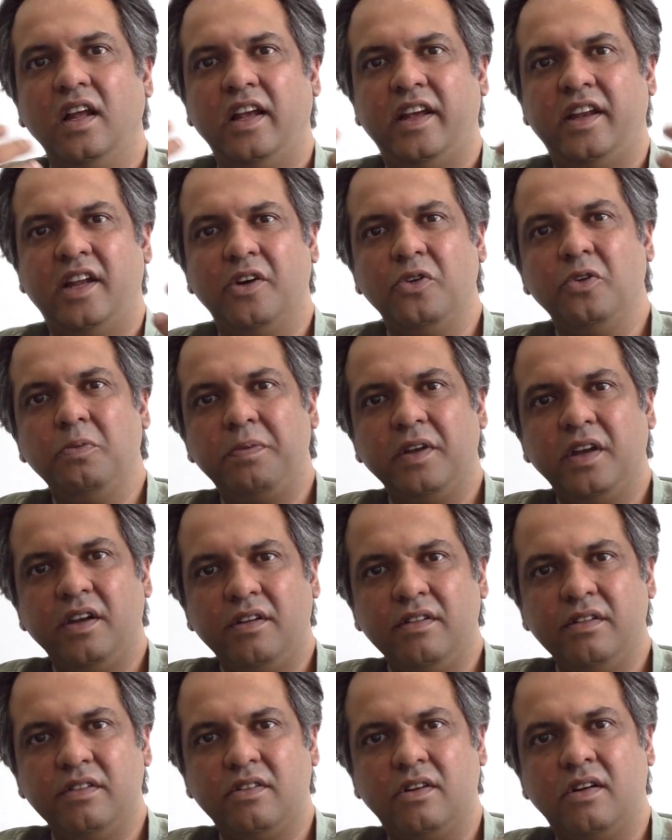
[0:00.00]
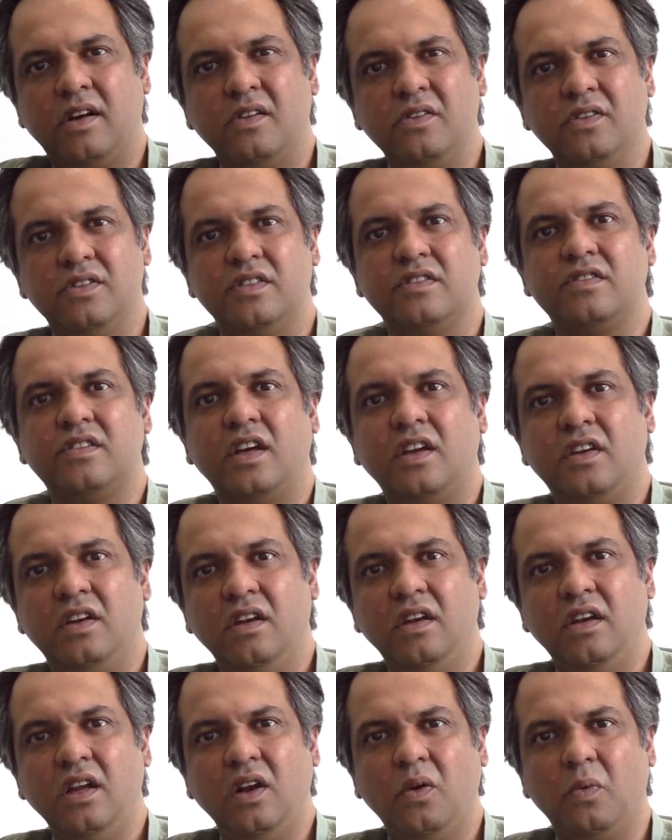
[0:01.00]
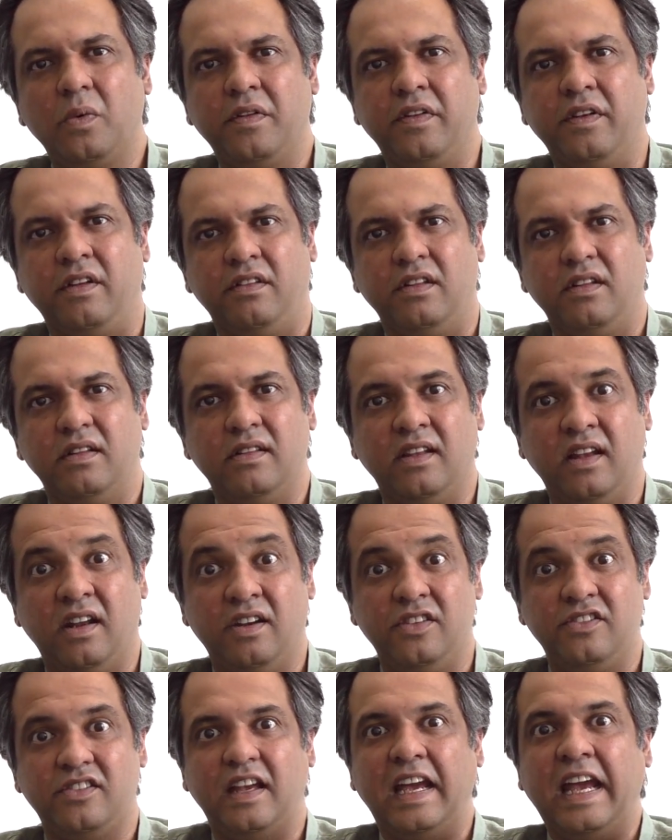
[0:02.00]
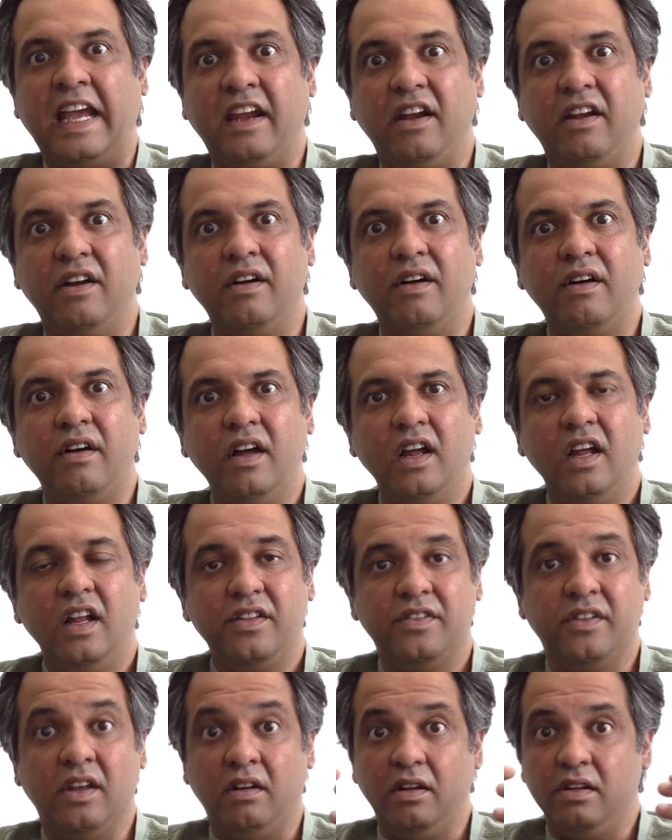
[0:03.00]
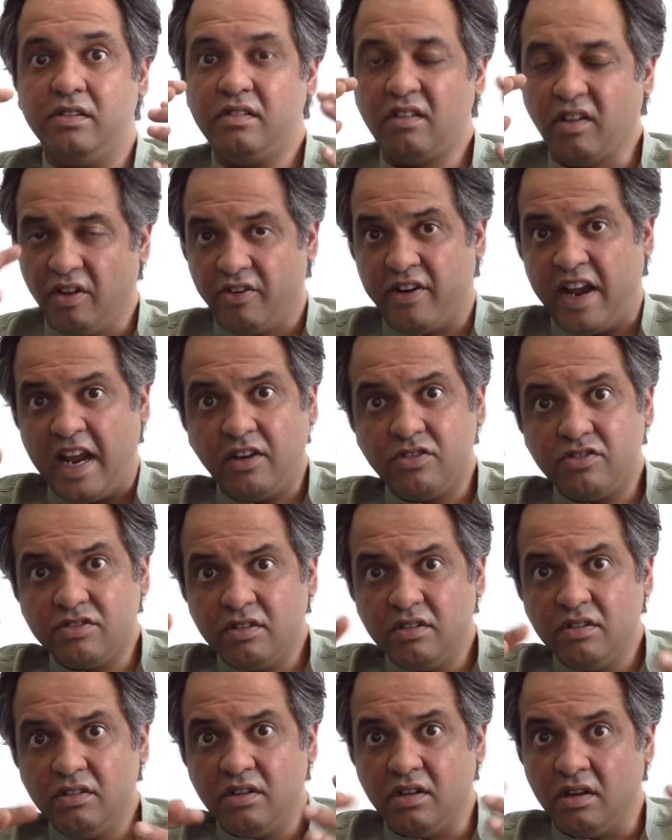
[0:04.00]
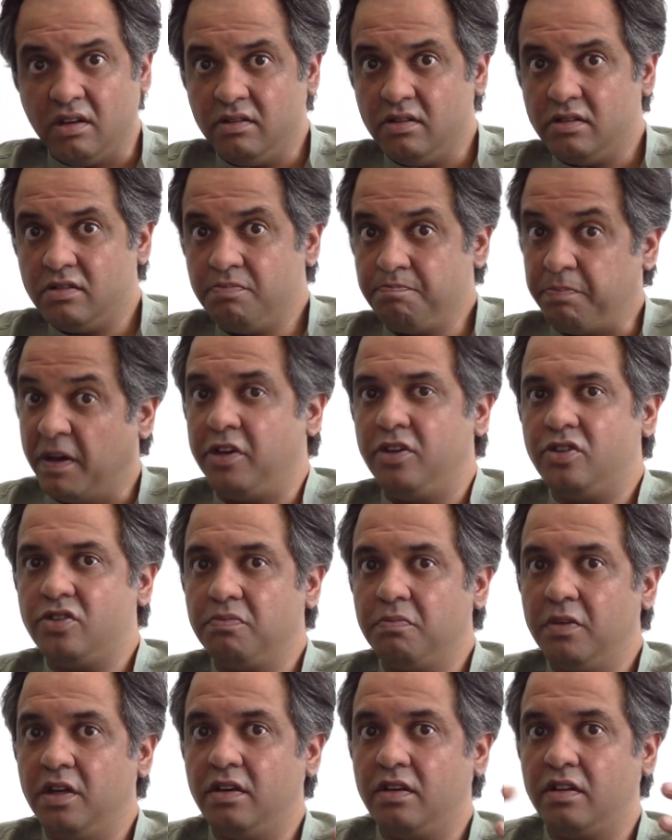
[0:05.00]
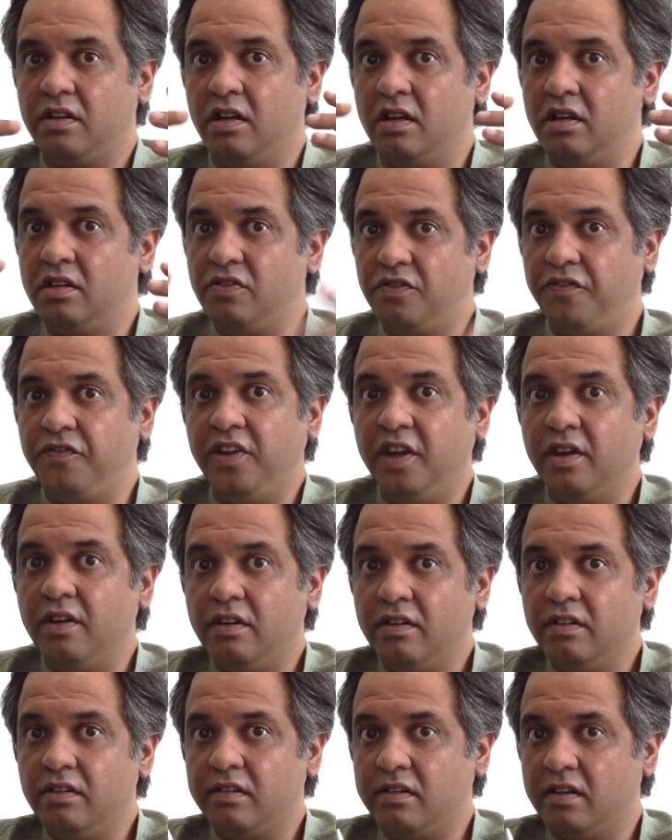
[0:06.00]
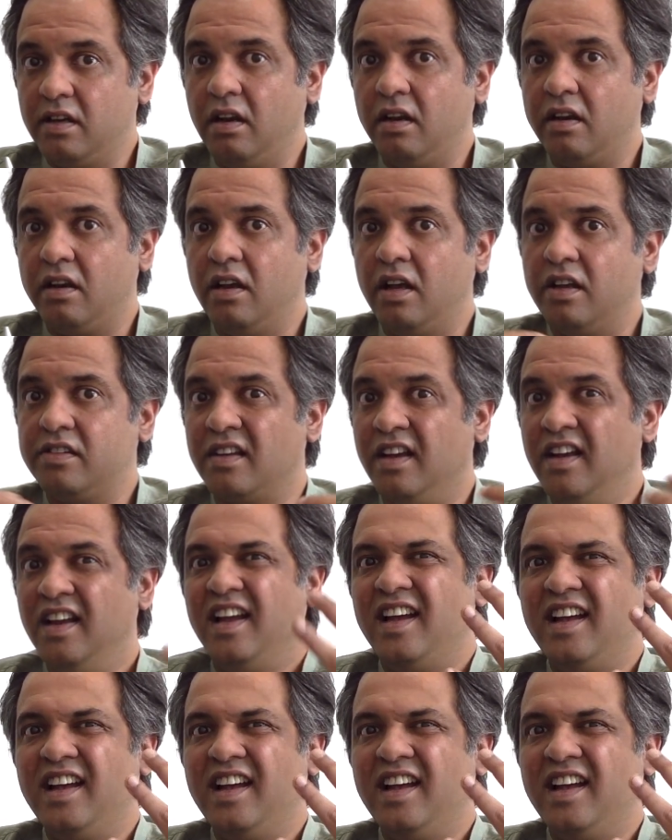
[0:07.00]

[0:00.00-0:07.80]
And how do parents or how does society deal with it? There is anger, there is correction, there is punishment, there is fear instilled in us.